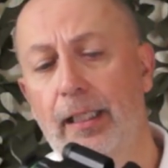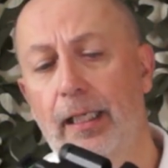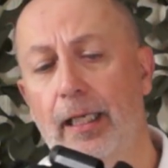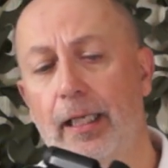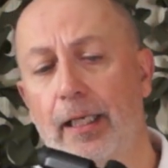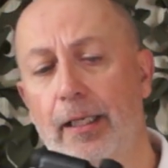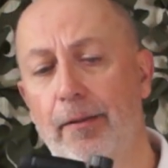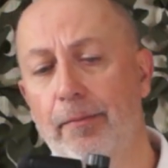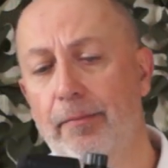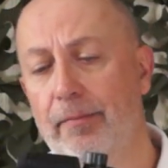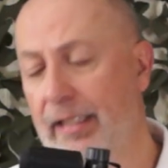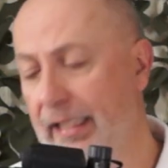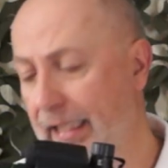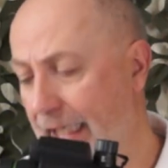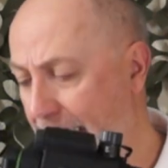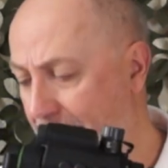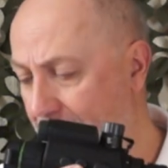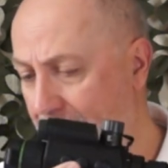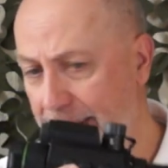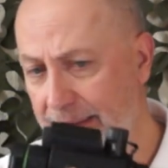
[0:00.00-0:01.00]
It
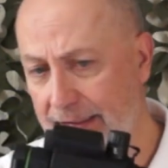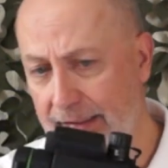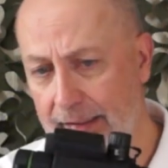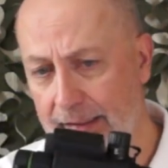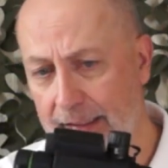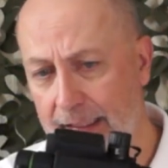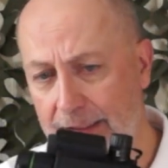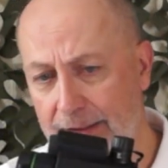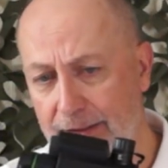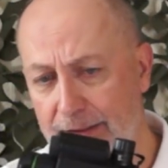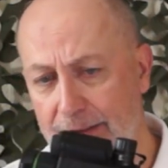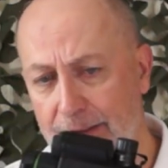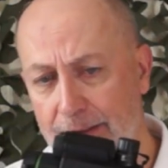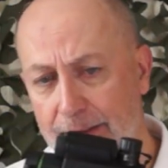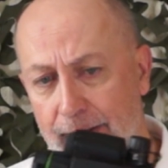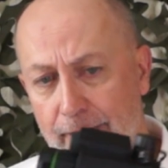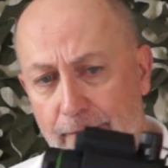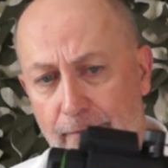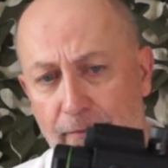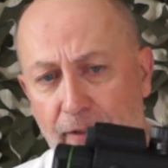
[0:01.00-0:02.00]
has a
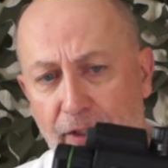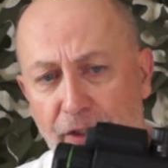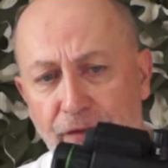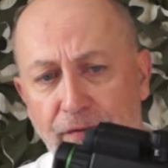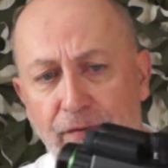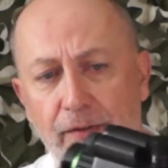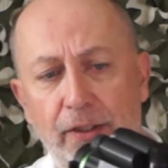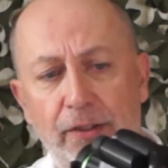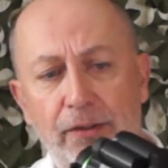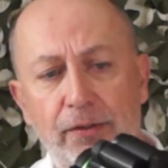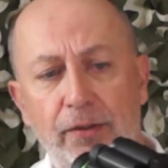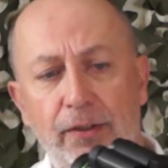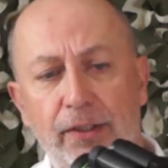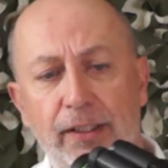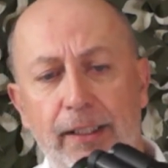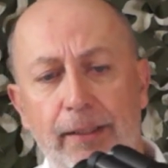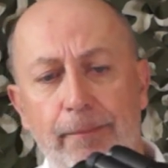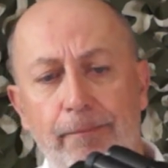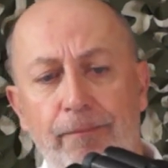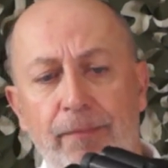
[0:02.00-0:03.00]
laser rangefinder on
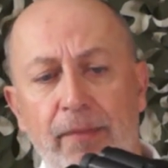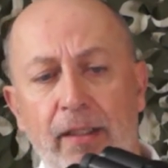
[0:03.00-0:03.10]
it.